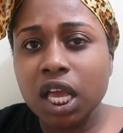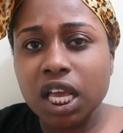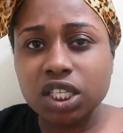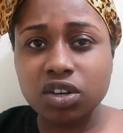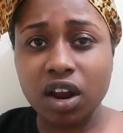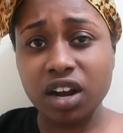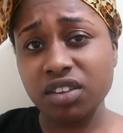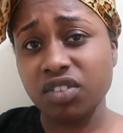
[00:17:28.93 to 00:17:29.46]
Is
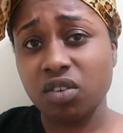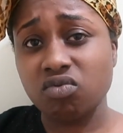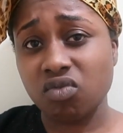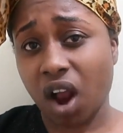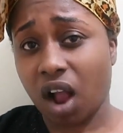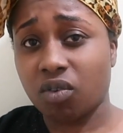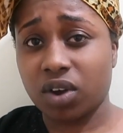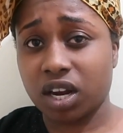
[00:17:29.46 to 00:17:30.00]
there anything
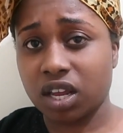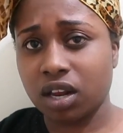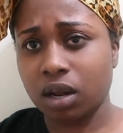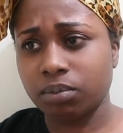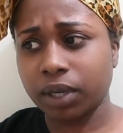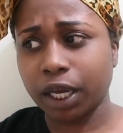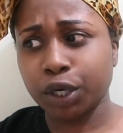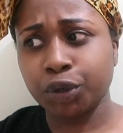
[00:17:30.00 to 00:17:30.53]
wrong with it?
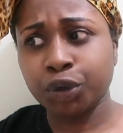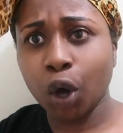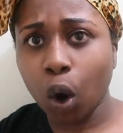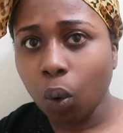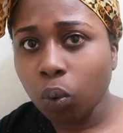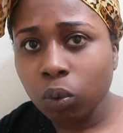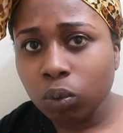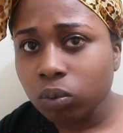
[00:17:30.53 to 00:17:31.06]
I'm like,
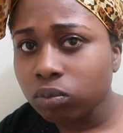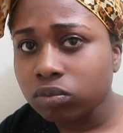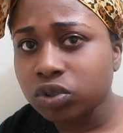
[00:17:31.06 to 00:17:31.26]
no.